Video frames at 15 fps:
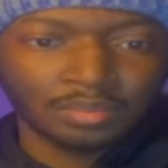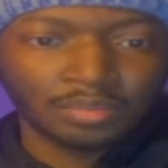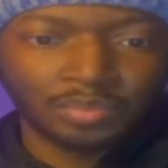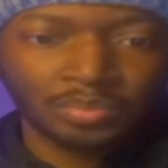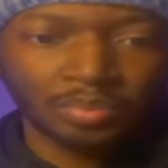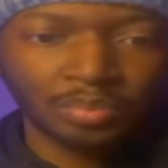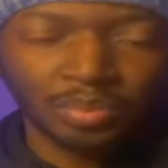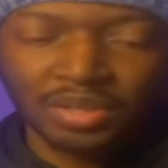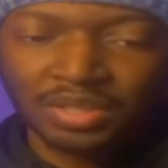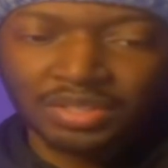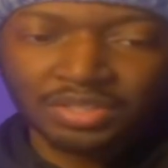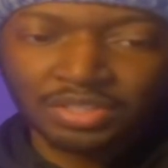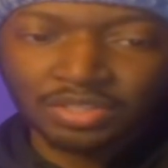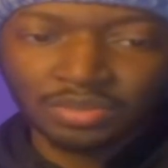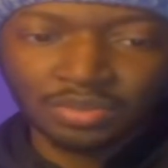But this
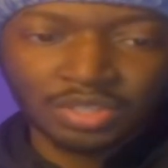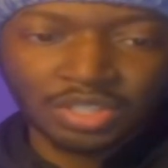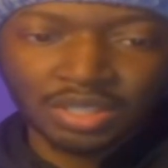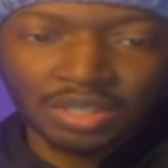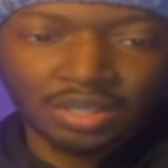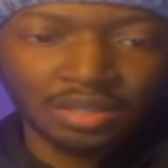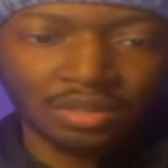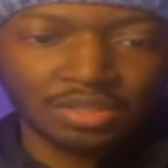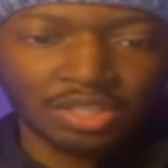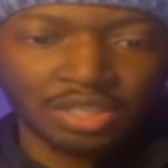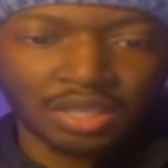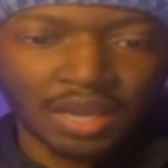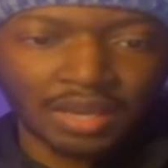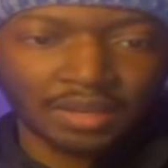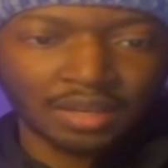isn't. She
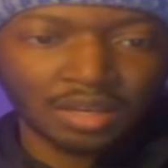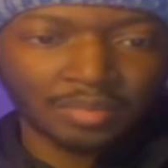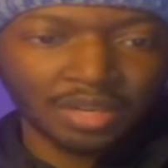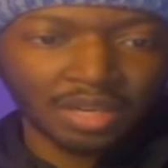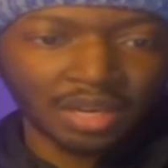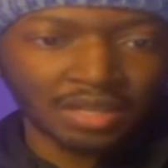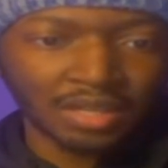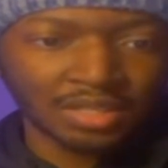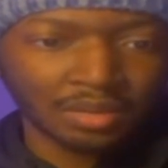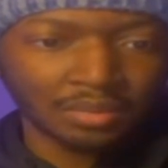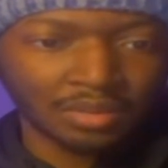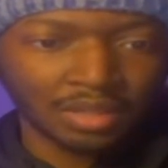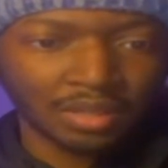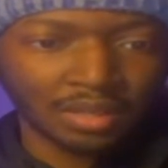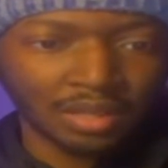hadn't come in contact with
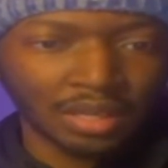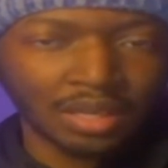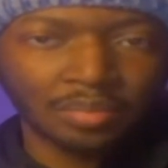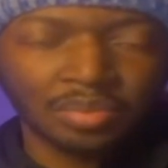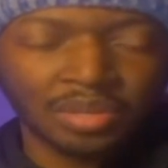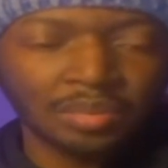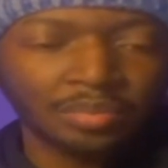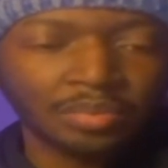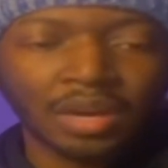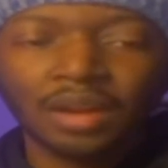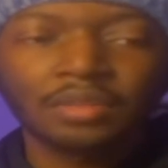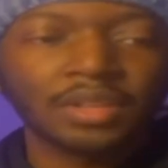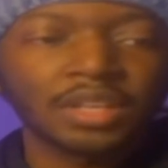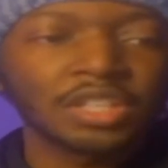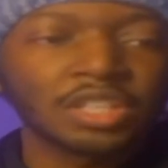any people. I don't
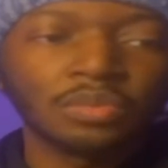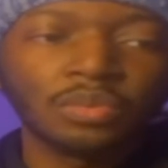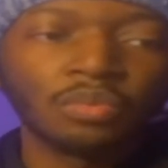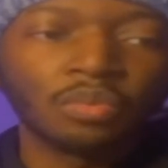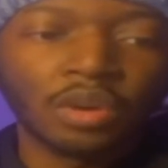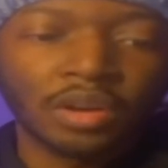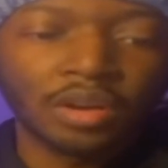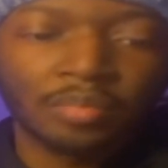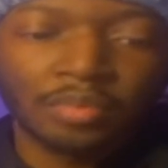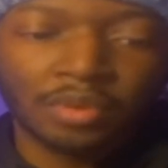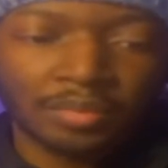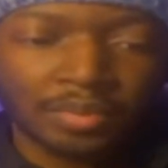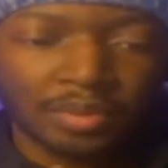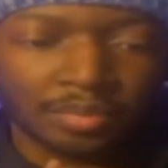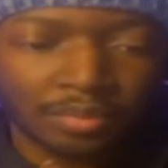think she would run up on
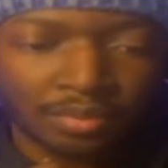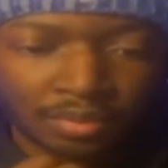people.